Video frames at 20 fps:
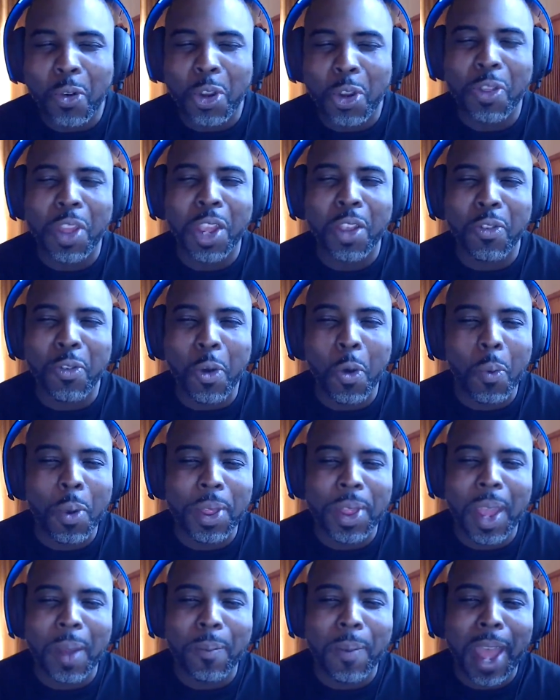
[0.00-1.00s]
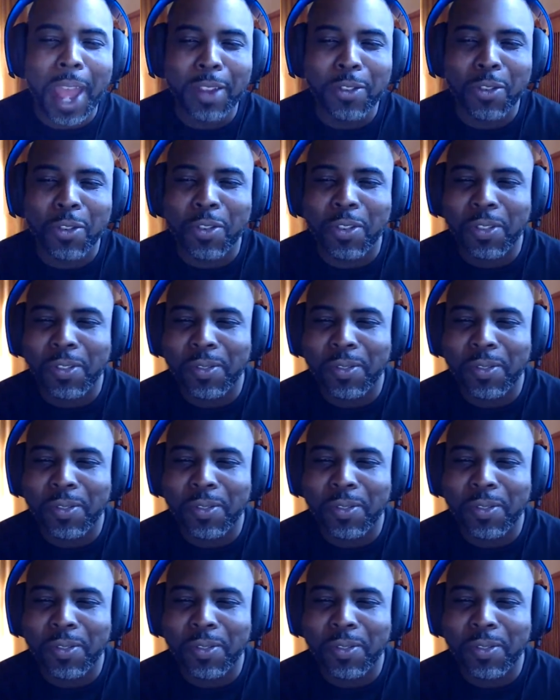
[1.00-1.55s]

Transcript: Who do you think is going to win that match?